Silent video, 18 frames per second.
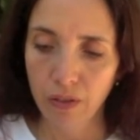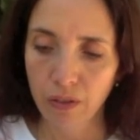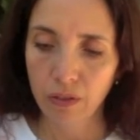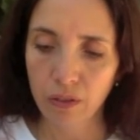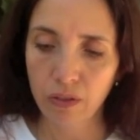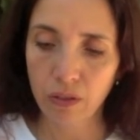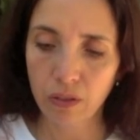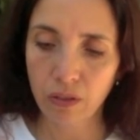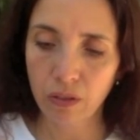
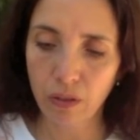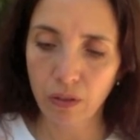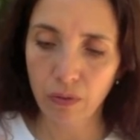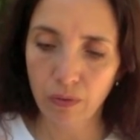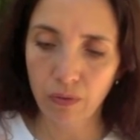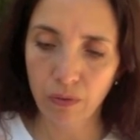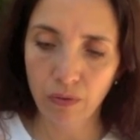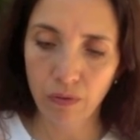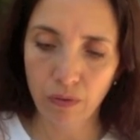
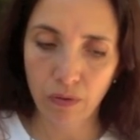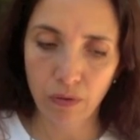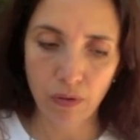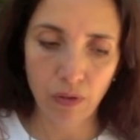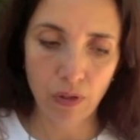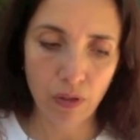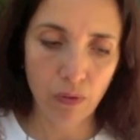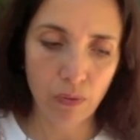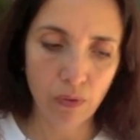so
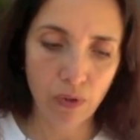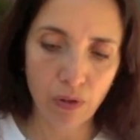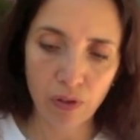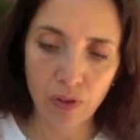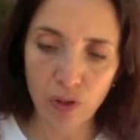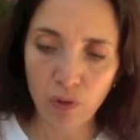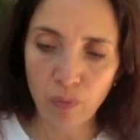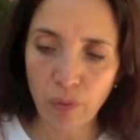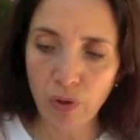we're
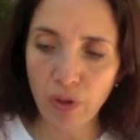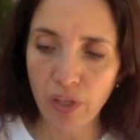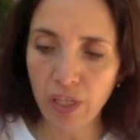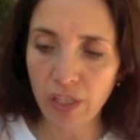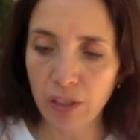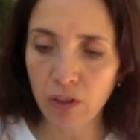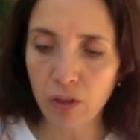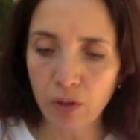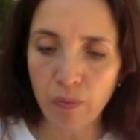going to put
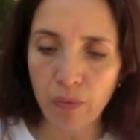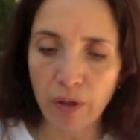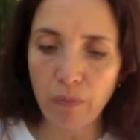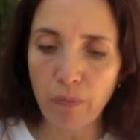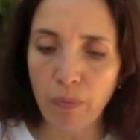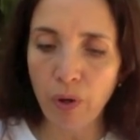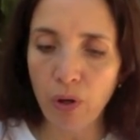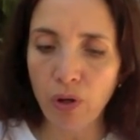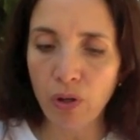that into my
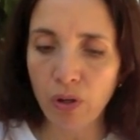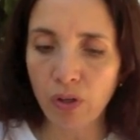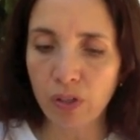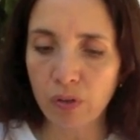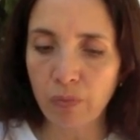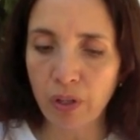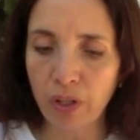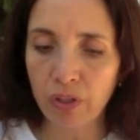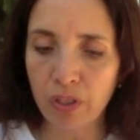
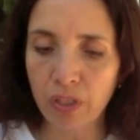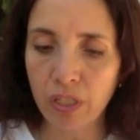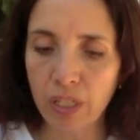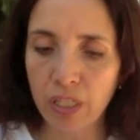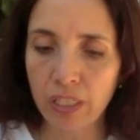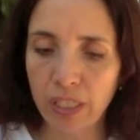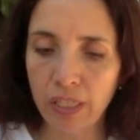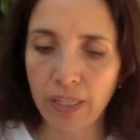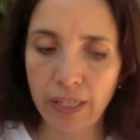box, because it
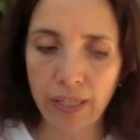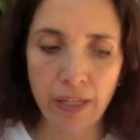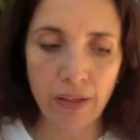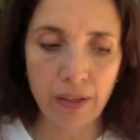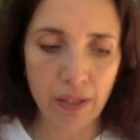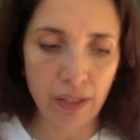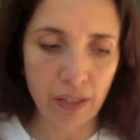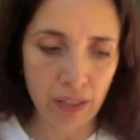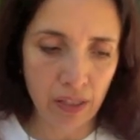is a
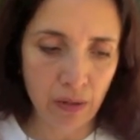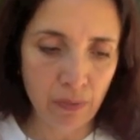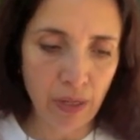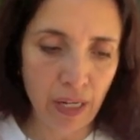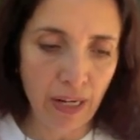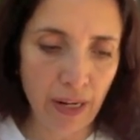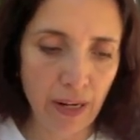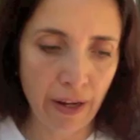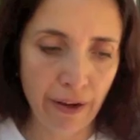debt that is in
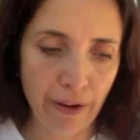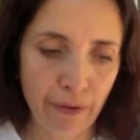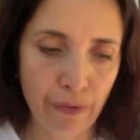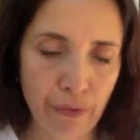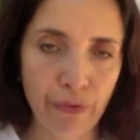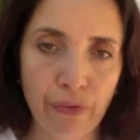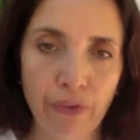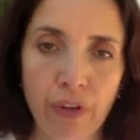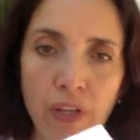my
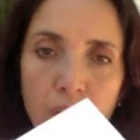life,